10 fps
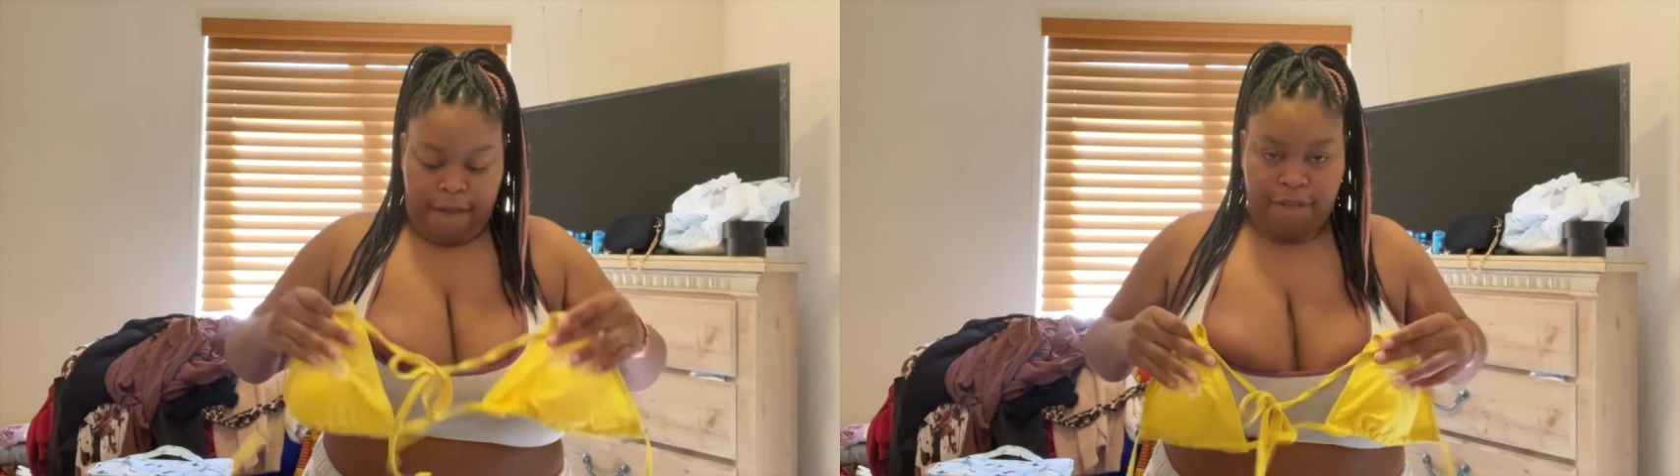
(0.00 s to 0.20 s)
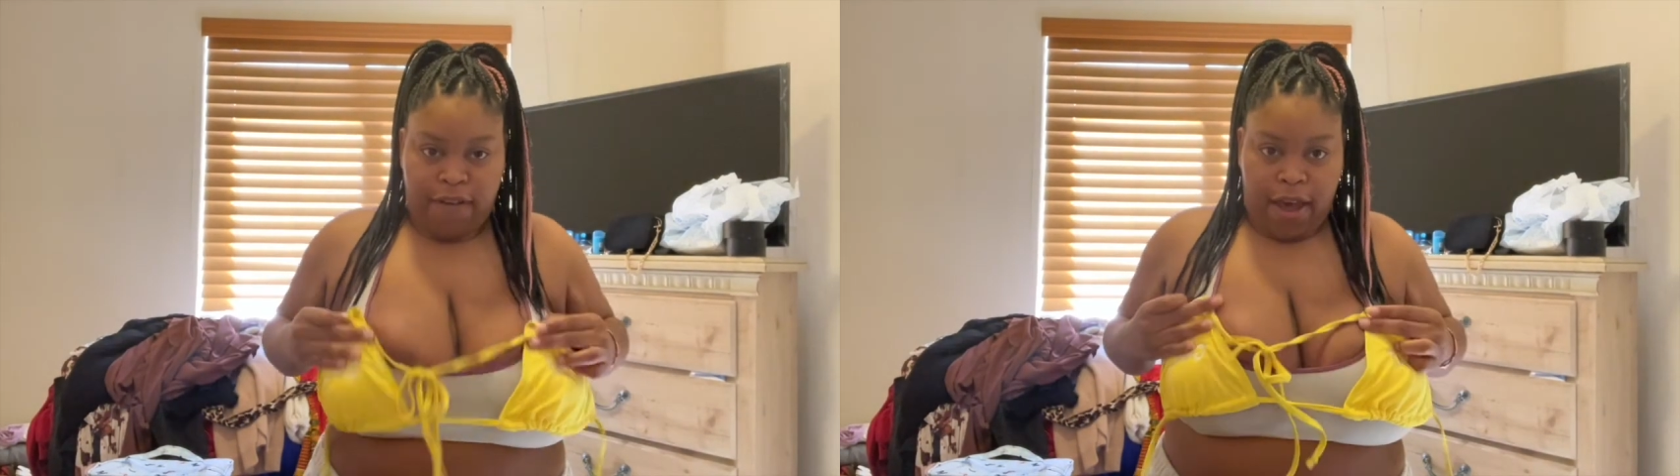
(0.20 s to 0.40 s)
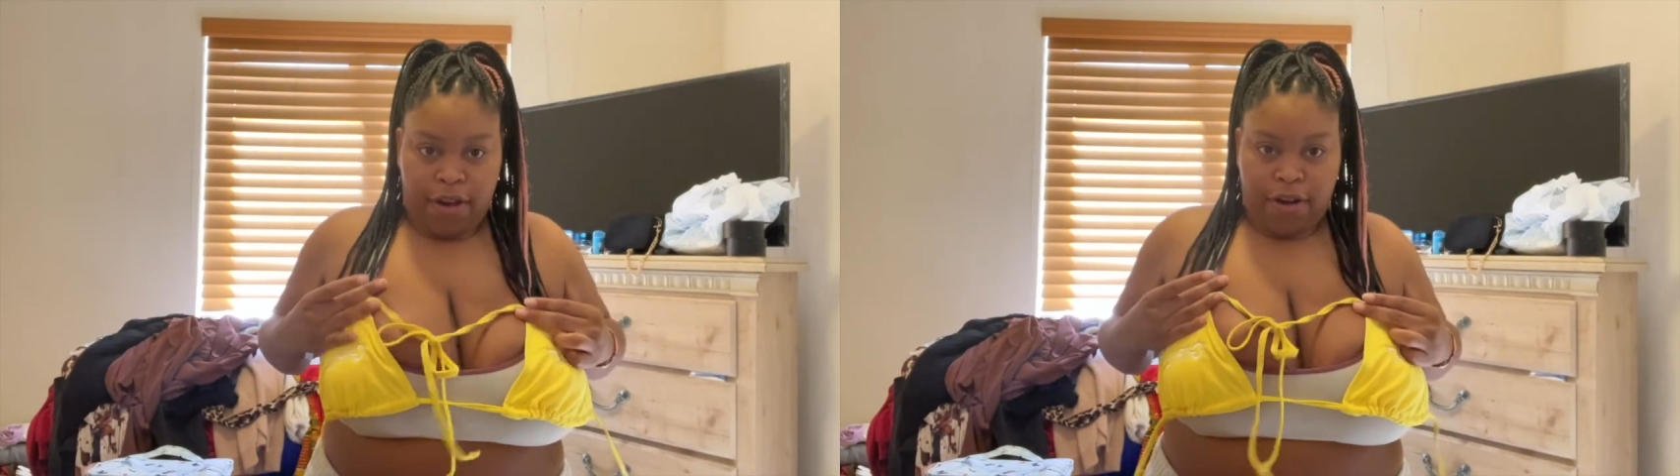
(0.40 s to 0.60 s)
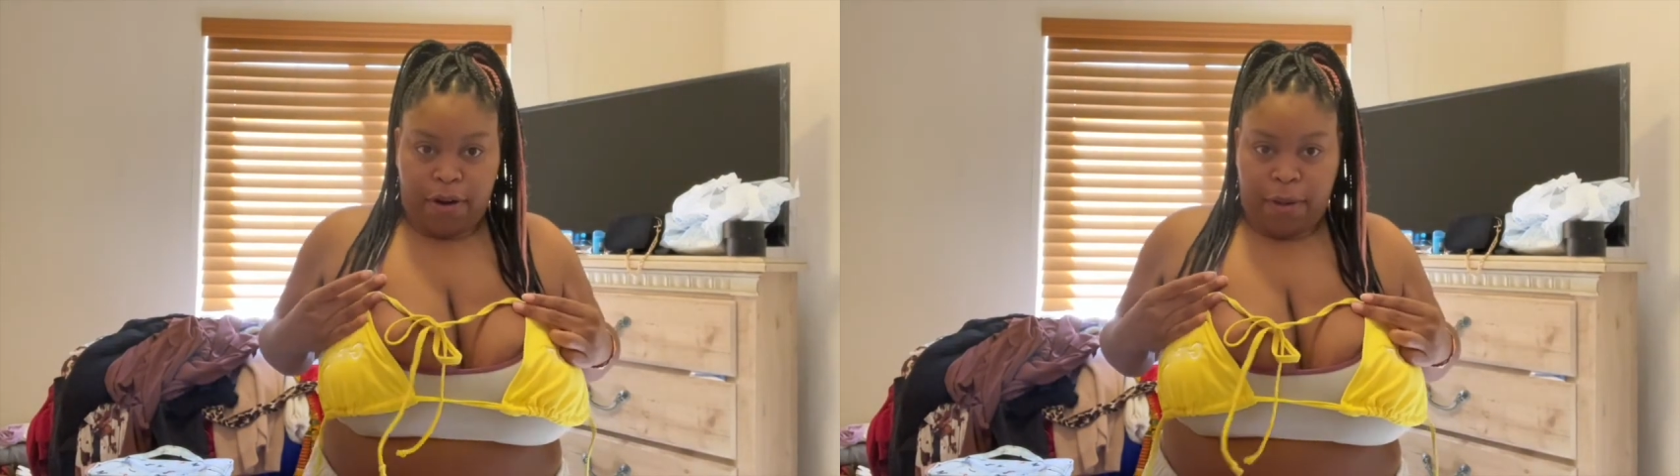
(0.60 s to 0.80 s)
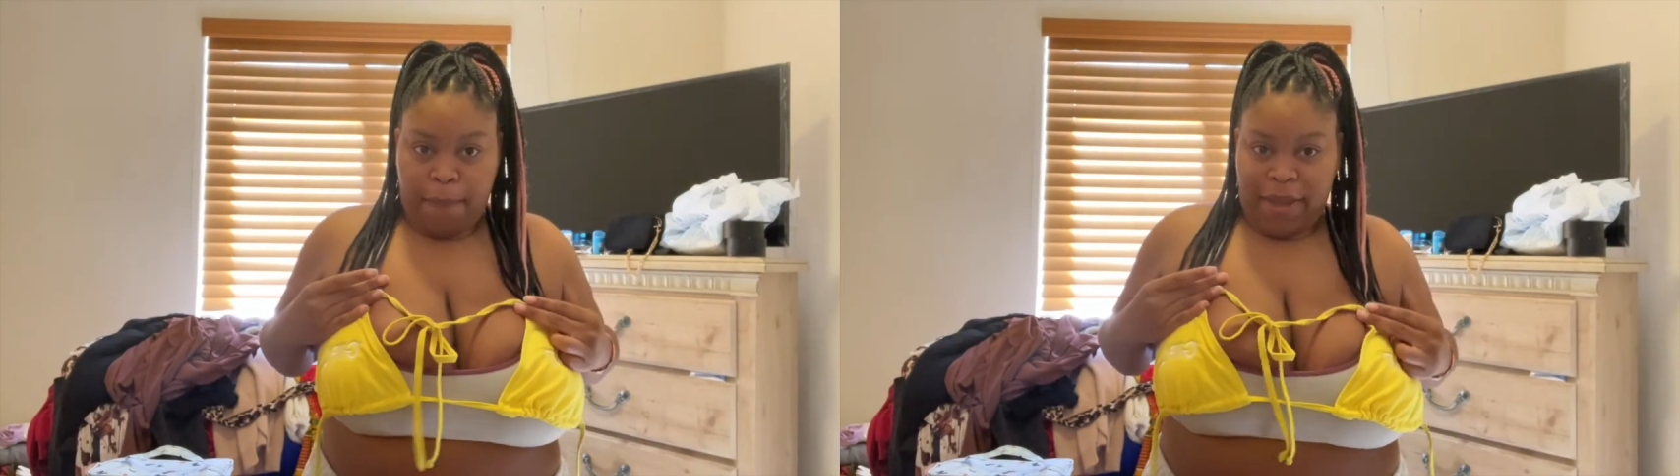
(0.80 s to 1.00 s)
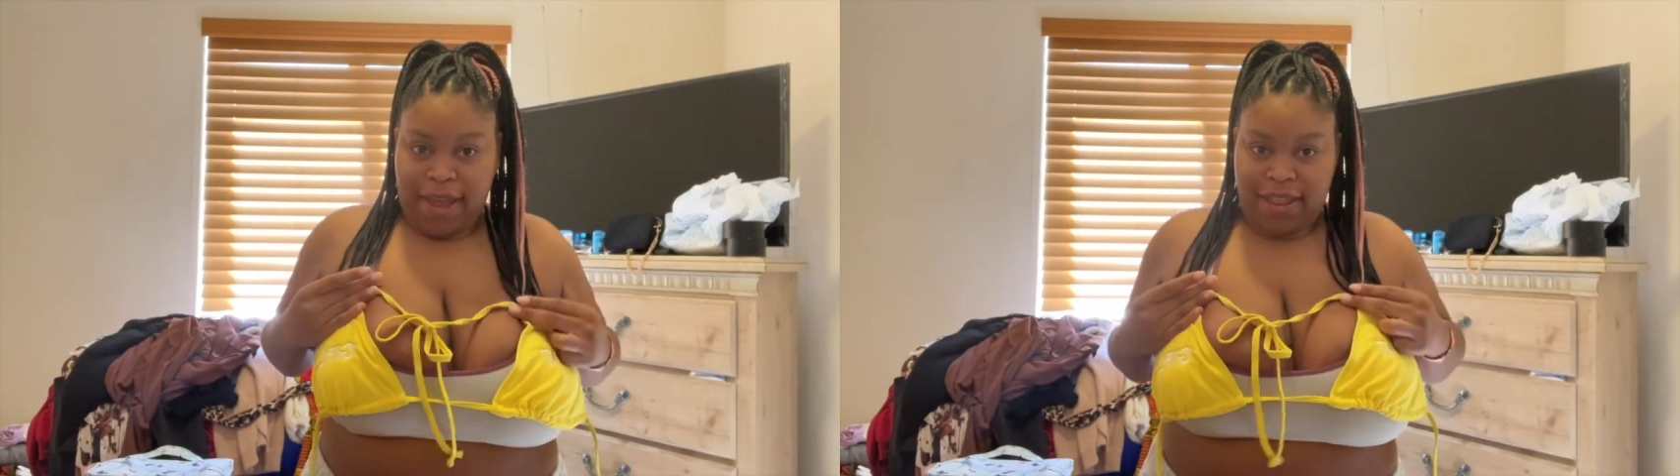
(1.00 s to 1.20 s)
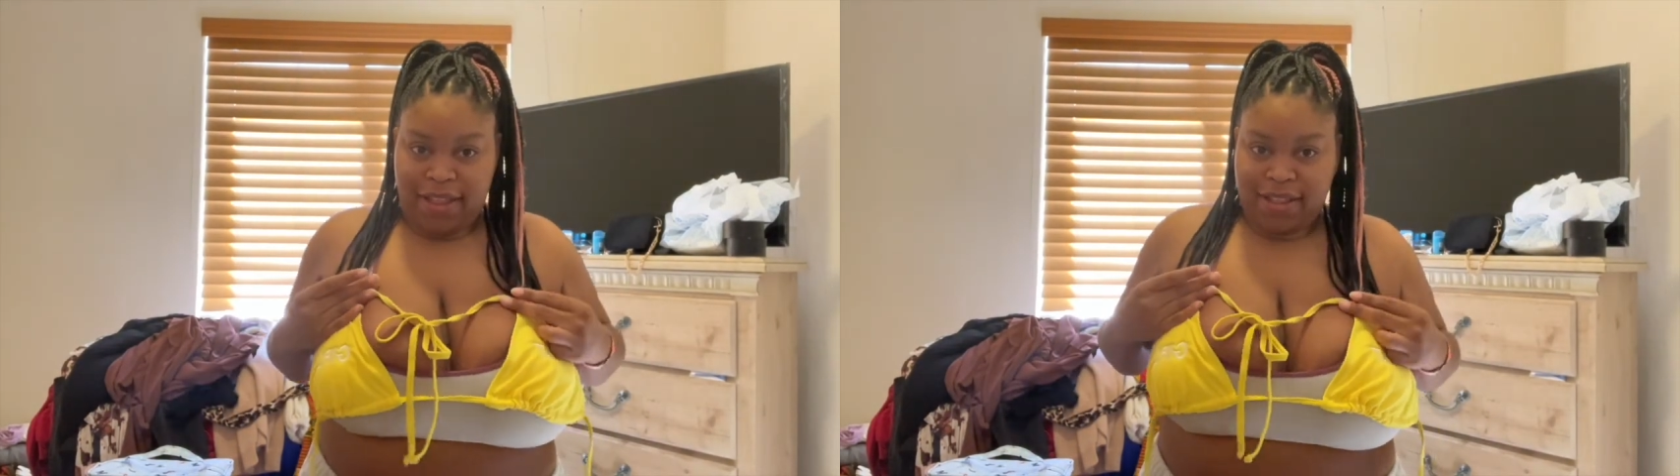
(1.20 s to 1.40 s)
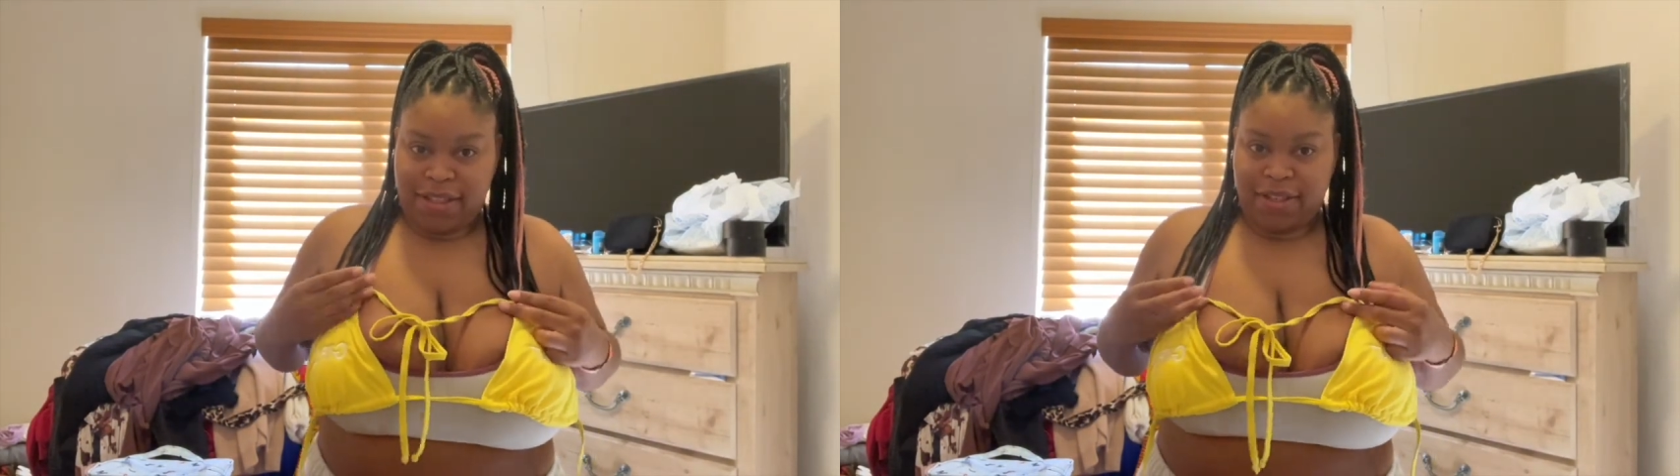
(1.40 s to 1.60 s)
fat girl
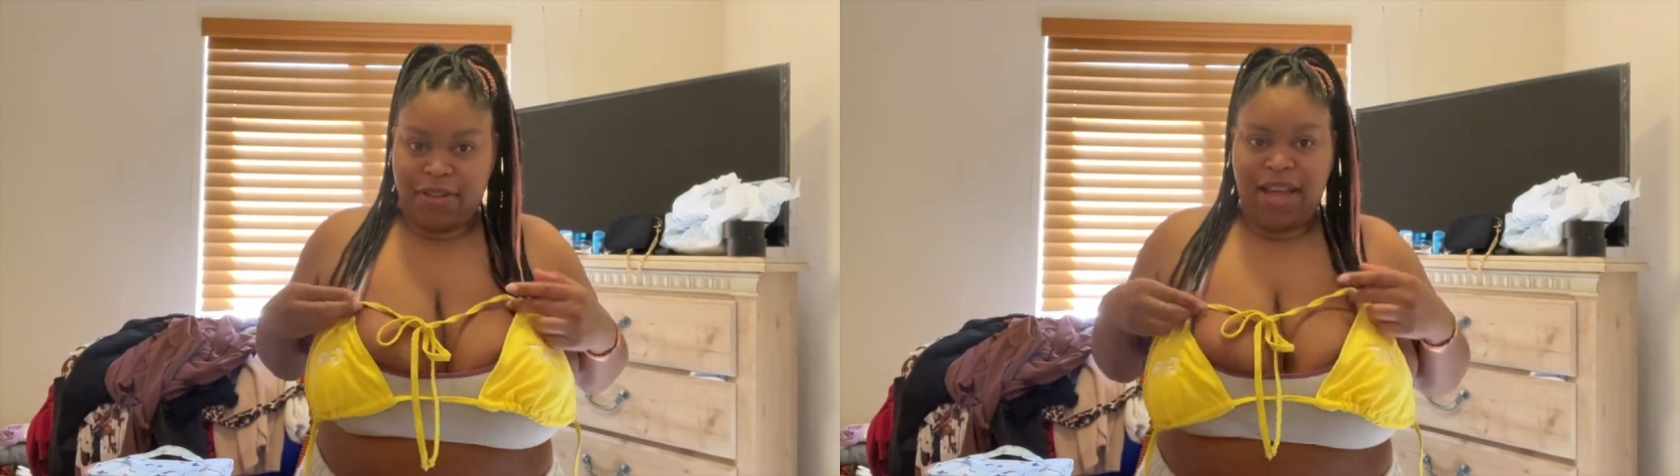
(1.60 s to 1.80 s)
bathing suit.